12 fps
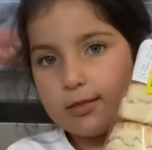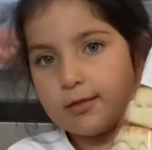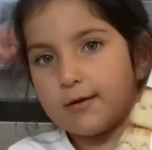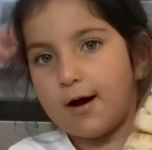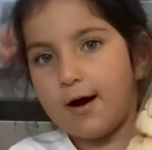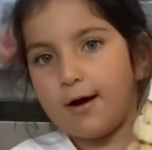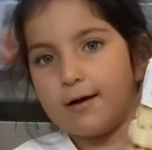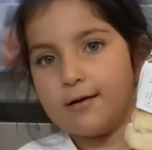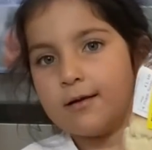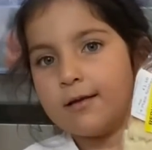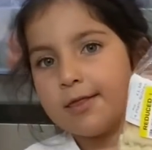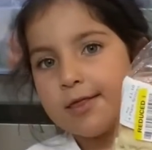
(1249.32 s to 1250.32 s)
scones.
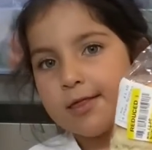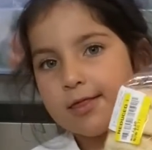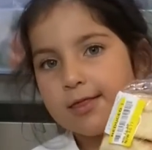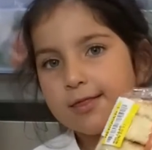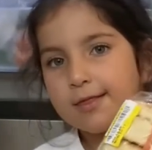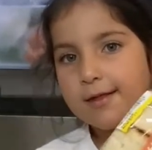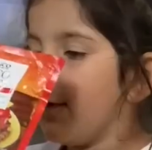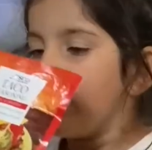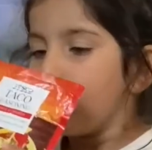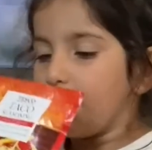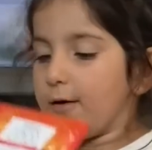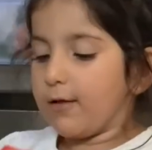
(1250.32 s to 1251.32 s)

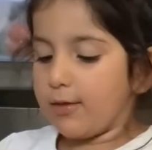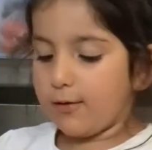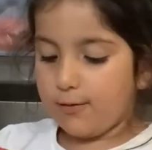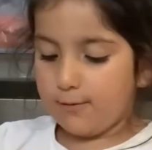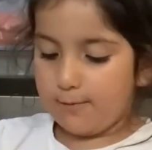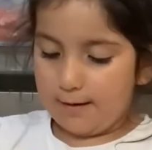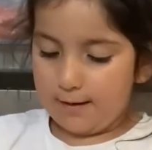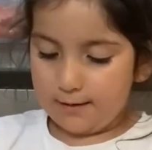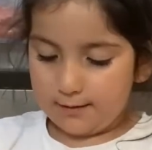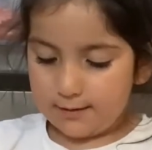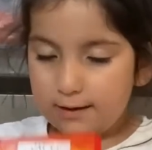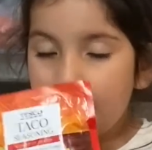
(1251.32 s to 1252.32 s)
We got some
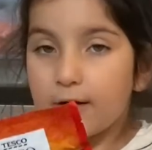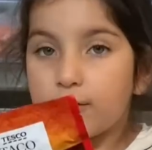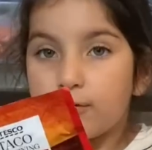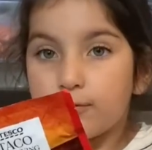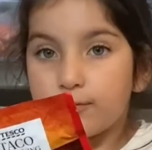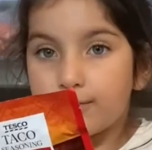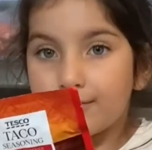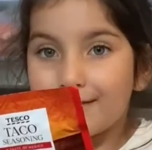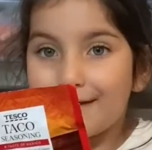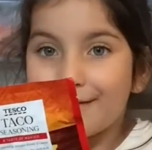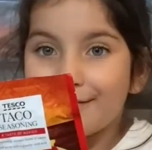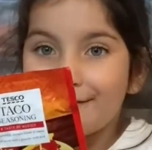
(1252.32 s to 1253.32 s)
TESCO
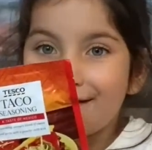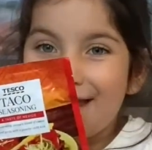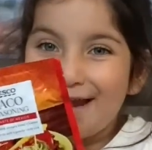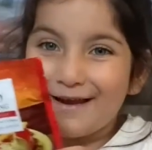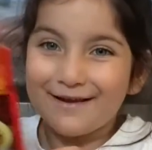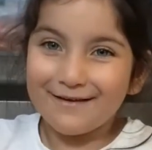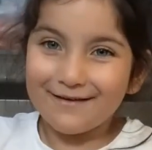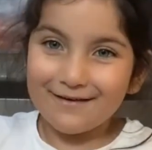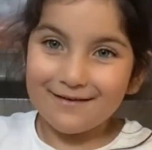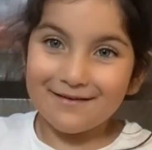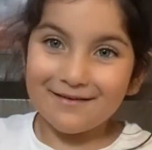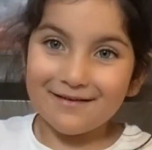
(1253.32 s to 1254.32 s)
seasoning.
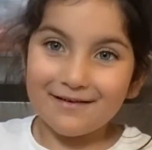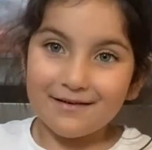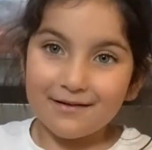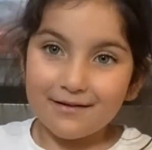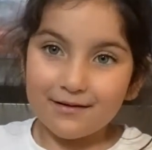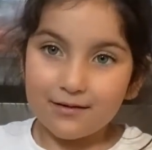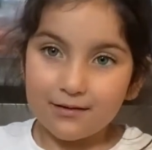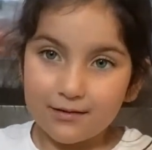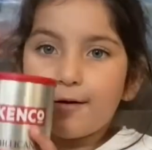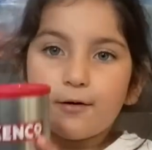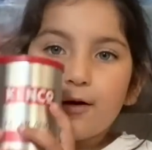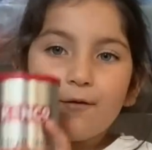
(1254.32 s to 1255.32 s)

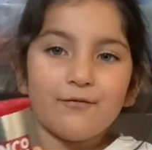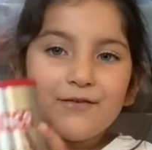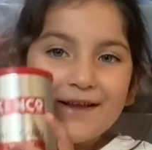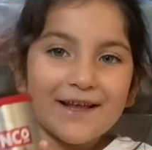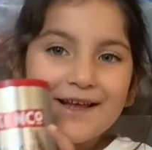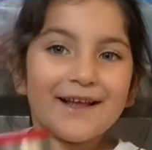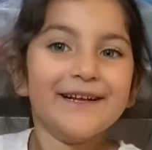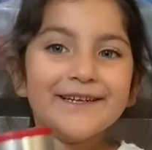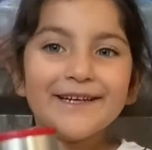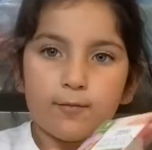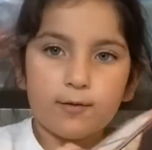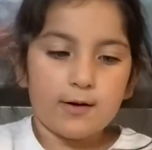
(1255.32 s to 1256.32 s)
Coffee. We
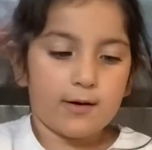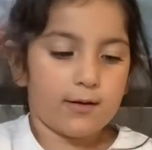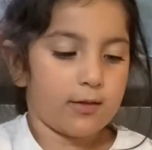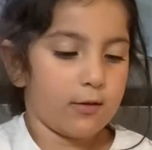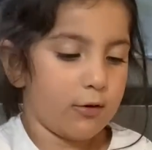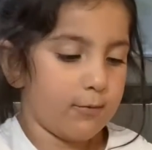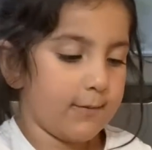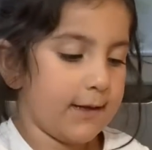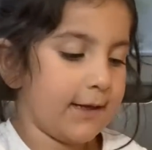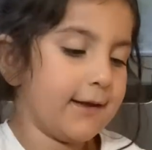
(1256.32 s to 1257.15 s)
got some